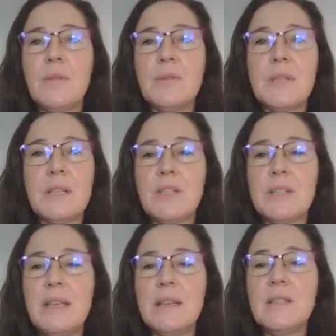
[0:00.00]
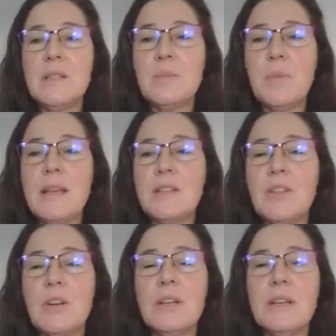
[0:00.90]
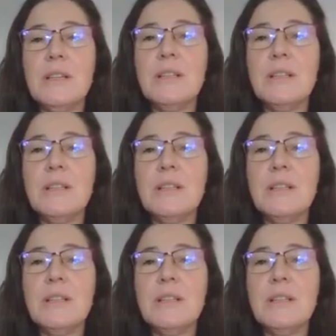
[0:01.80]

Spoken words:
such as he is playing soccer,